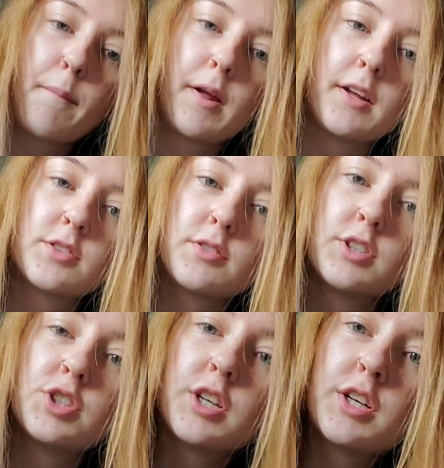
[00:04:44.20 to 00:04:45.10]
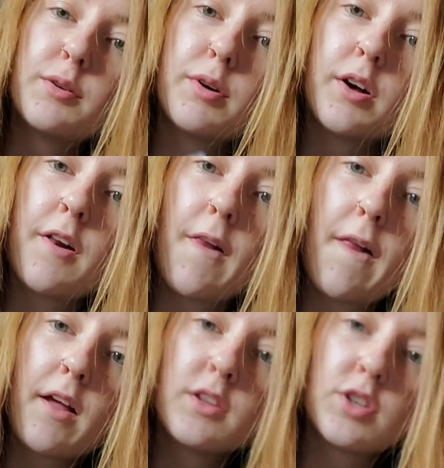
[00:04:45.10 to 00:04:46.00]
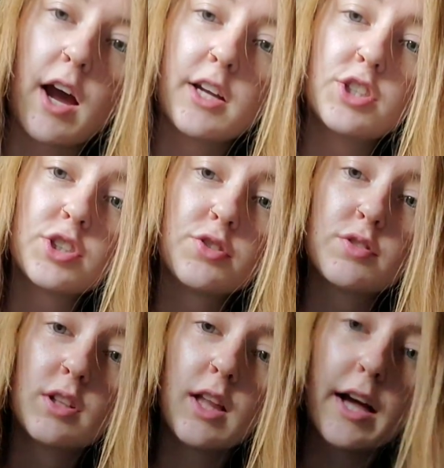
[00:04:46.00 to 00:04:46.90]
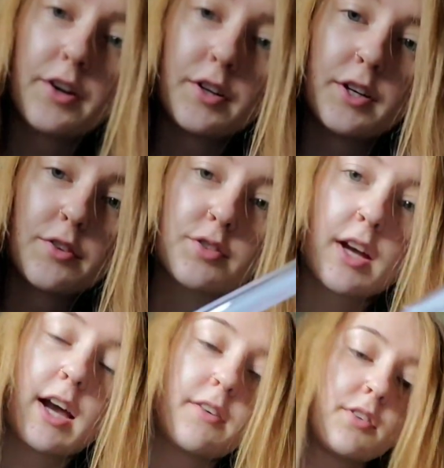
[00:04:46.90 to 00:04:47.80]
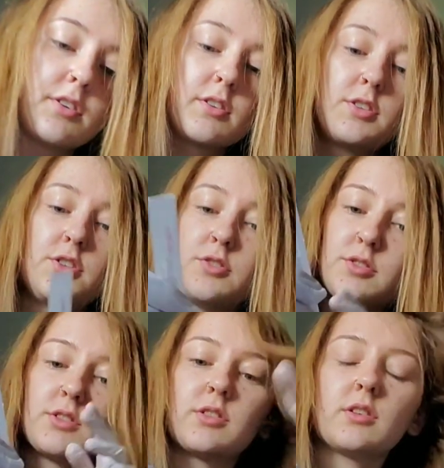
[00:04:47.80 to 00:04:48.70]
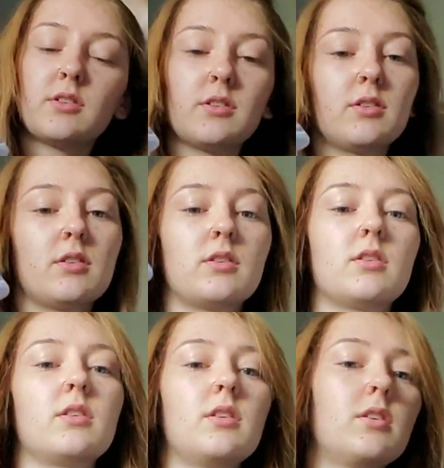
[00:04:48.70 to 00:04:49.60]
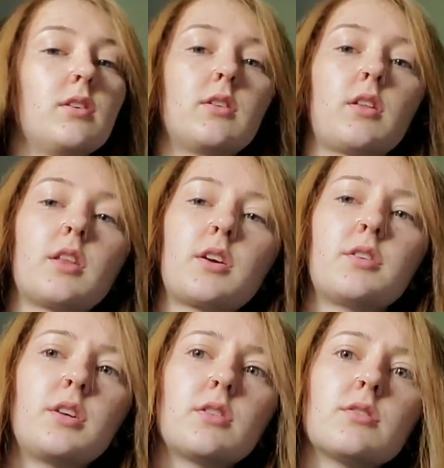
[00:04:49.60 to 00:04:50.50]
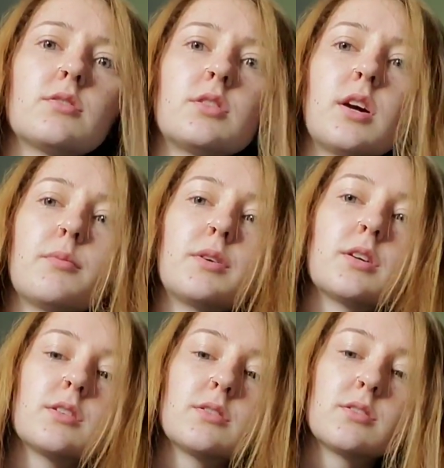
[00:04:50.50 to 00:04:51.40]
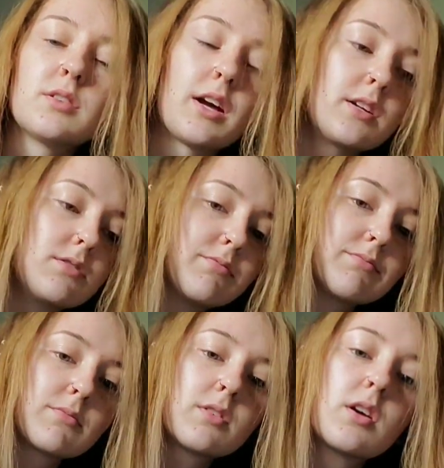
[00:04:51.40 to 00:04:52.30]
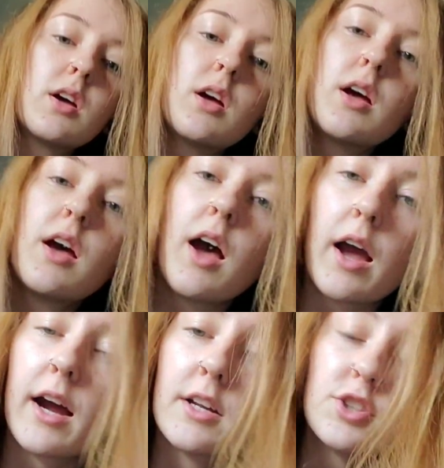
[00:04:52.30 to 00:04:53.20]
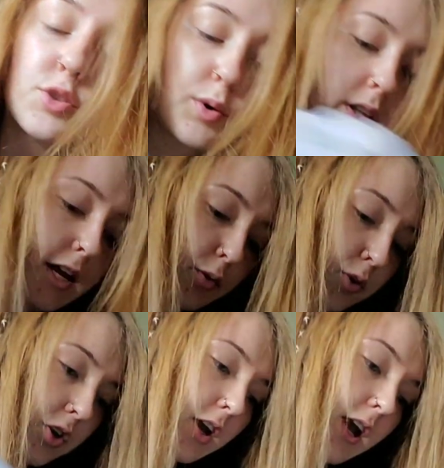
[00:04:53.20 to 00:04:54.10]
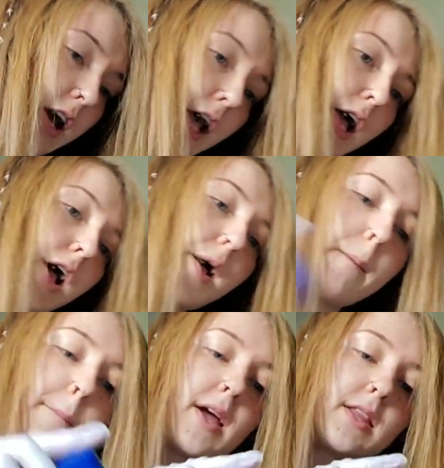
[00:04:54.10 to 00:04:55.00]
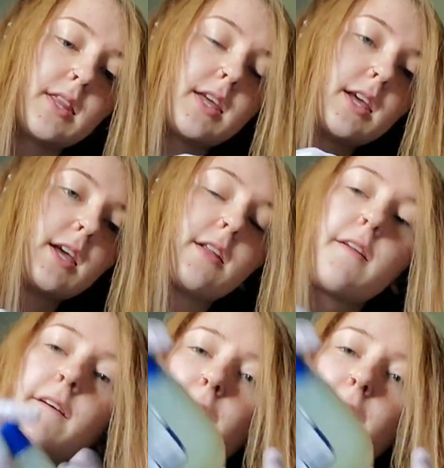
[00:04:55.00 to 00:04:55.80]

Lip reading: My hand's really shaky, but I just use the liner needles. I haven't used the thicker needles yet because I kind of just want line work. And then